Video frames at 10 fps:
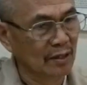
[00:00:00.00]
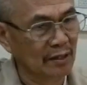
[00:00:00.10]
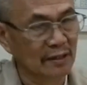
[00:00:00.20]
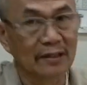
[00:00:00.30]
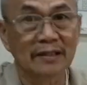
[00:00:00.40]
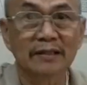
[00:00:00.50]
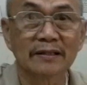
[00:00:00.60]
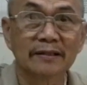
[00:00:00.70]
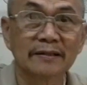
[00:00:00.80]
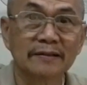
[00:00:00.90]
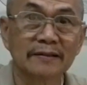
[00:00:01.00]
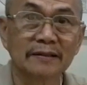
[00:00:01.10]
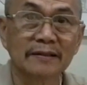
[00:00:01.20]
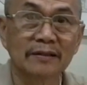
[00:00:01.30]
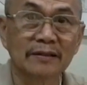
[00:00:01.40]
uh,
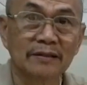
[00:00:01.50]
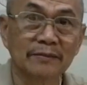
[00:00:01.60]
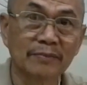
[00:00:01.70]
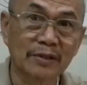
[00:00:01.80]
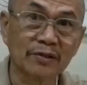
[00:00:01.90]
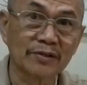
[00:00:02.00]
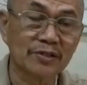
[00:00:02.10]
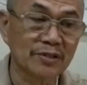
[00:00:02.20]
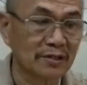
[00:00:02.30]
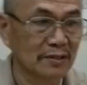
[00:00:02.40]
because